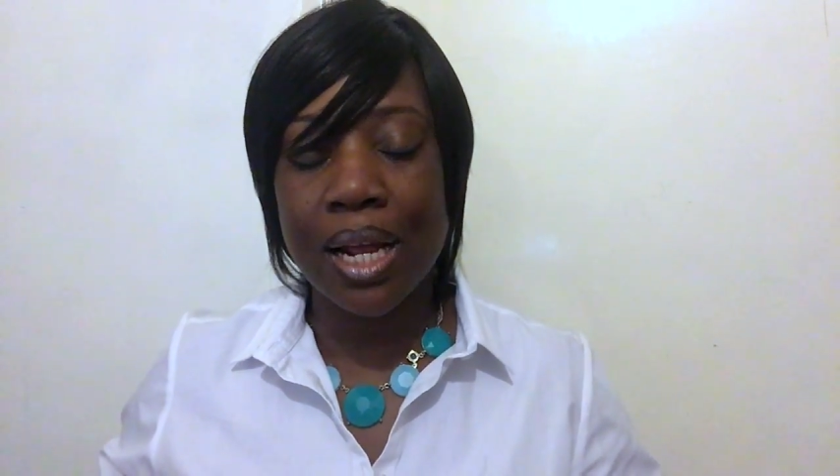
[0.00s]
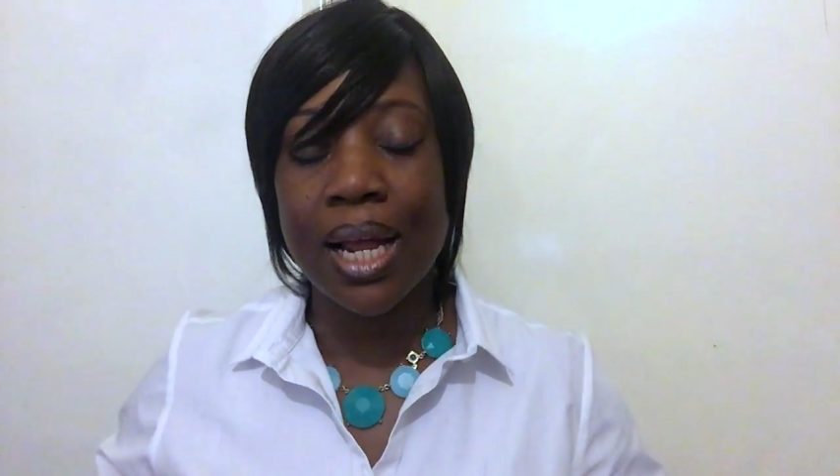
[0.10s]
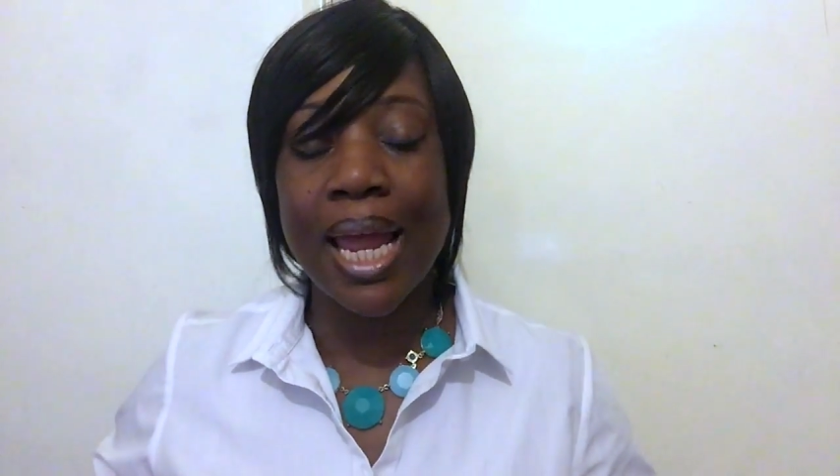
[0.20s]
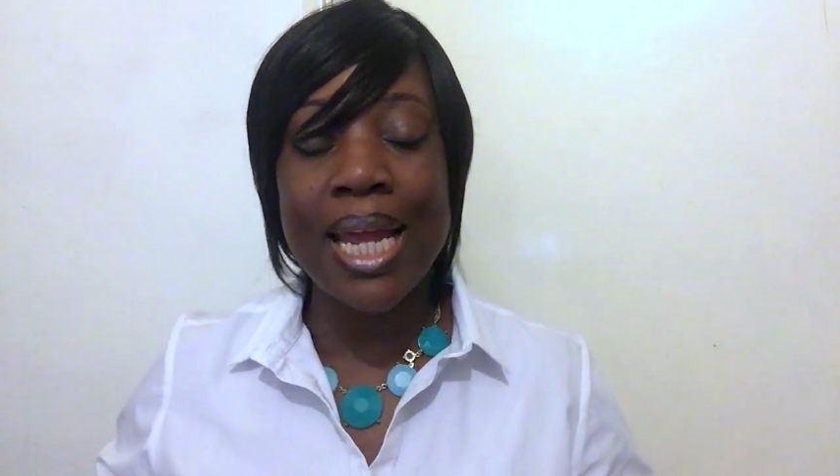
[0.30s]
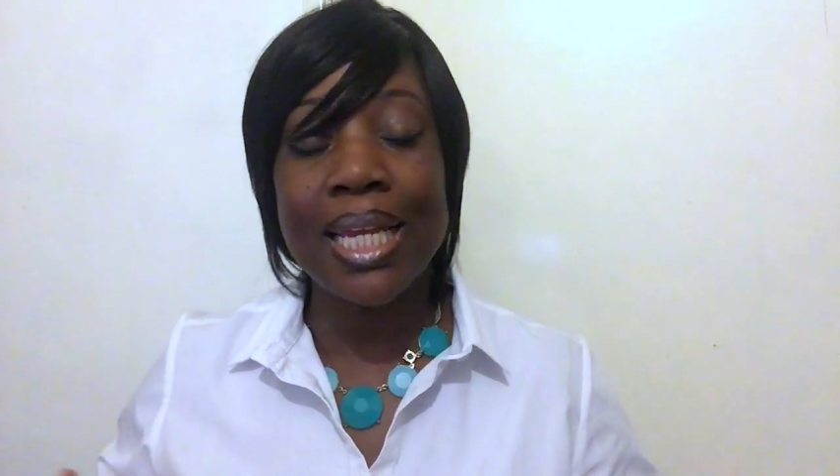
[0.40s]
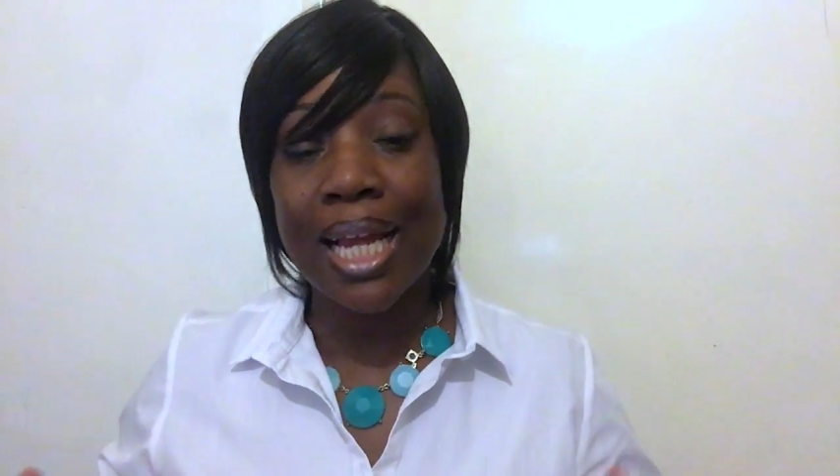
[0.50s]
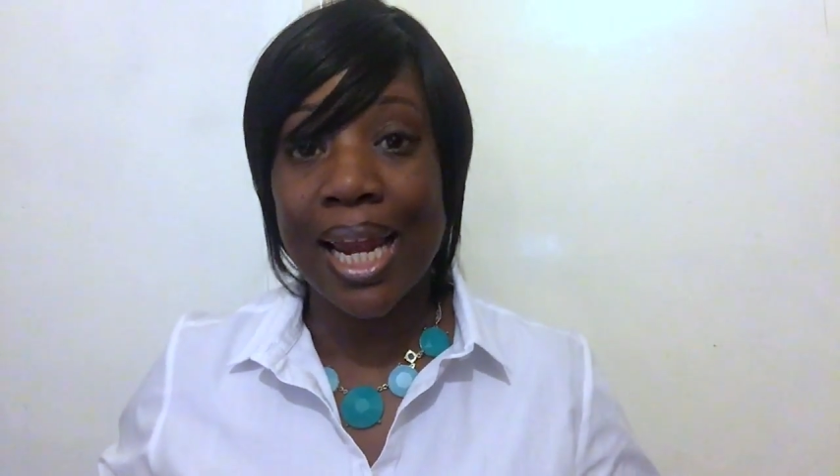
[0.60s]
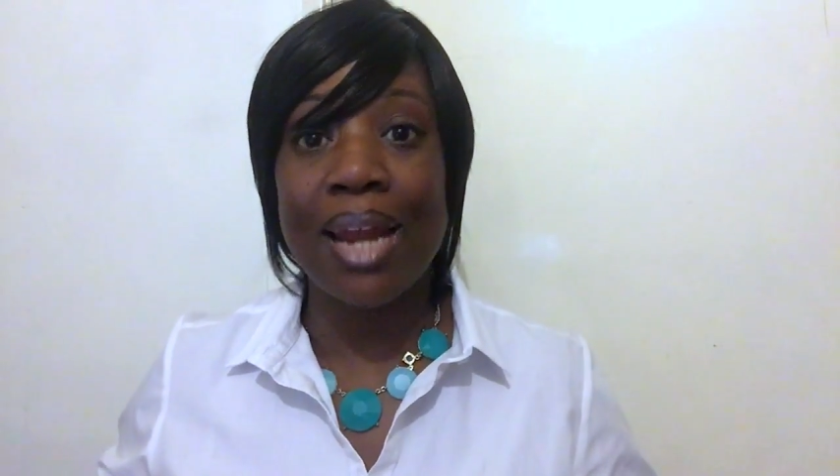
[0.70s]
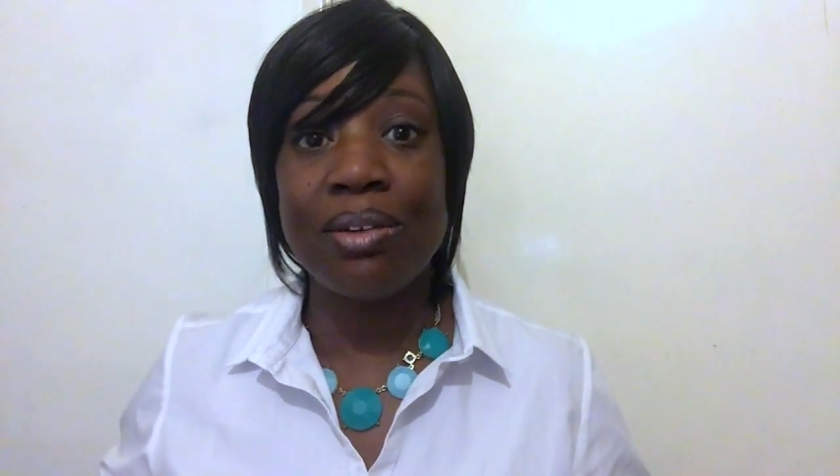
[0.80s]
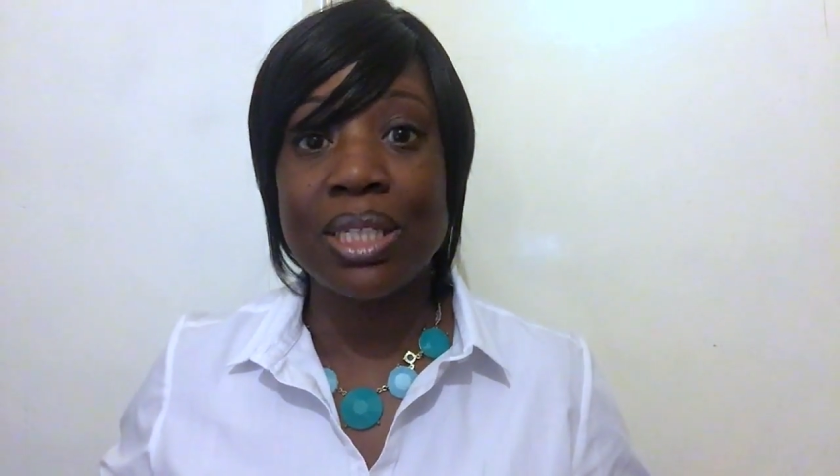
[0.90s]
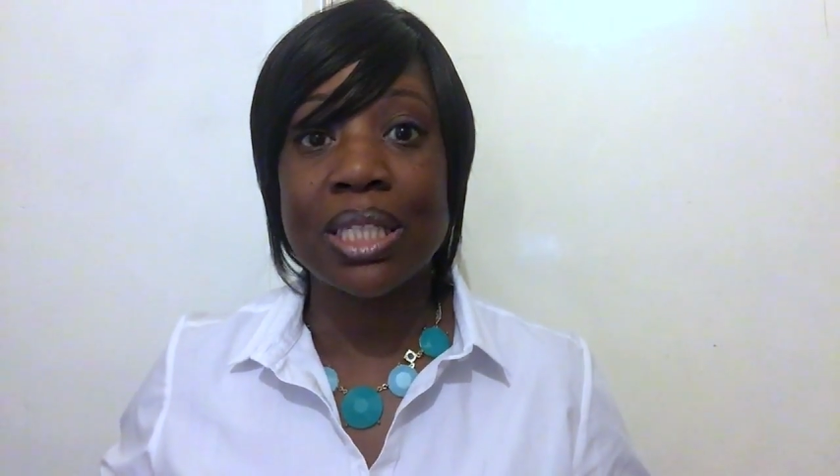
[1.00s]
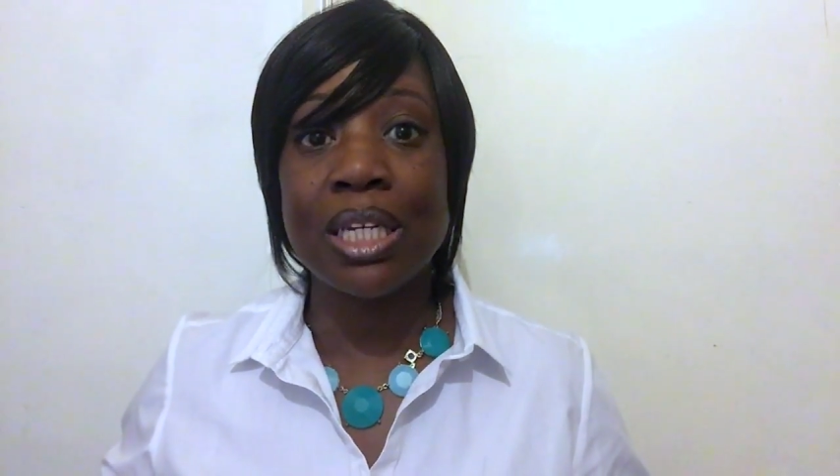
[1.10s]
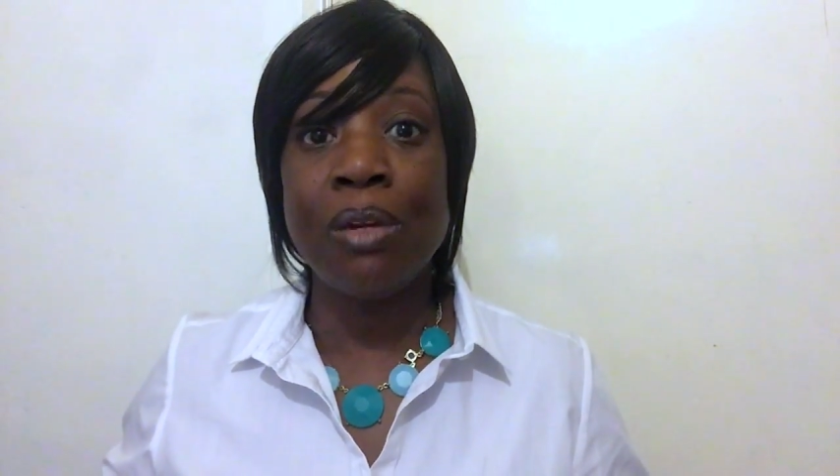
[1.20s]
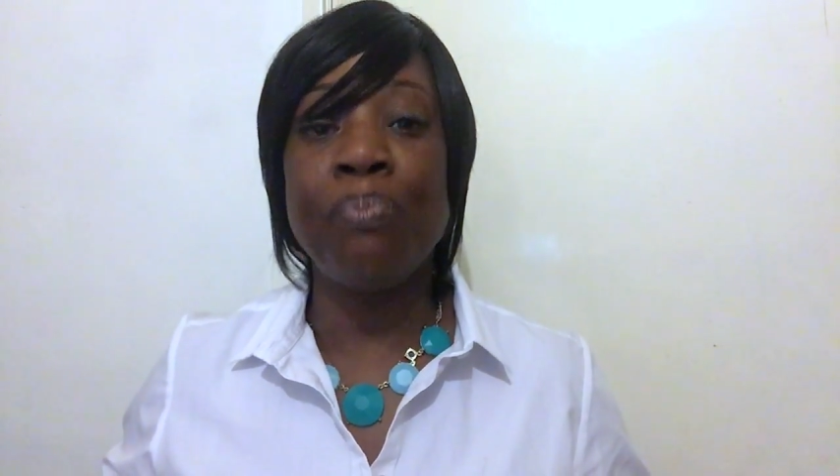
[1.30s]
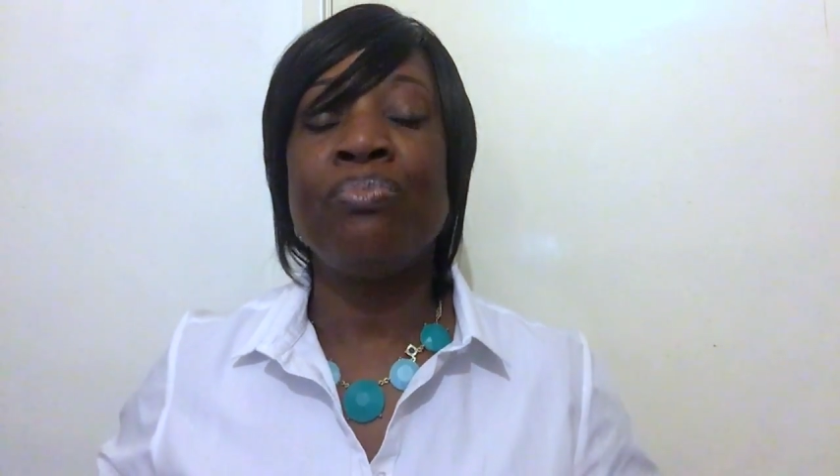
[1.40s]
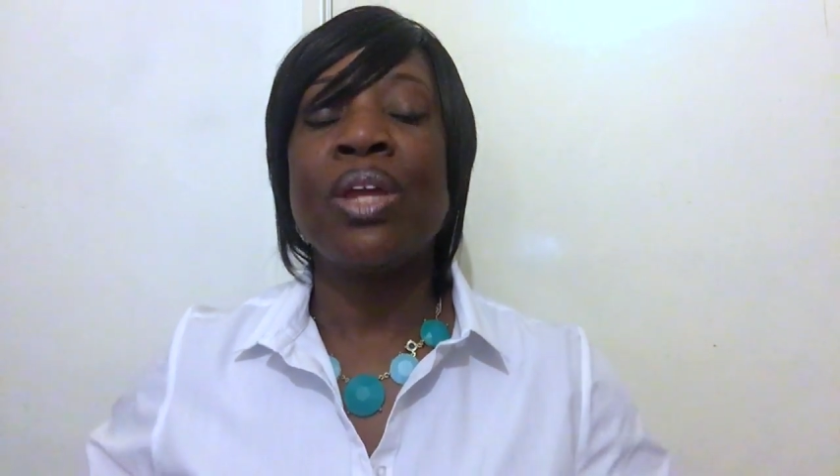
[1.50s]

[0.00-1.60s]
gain clarity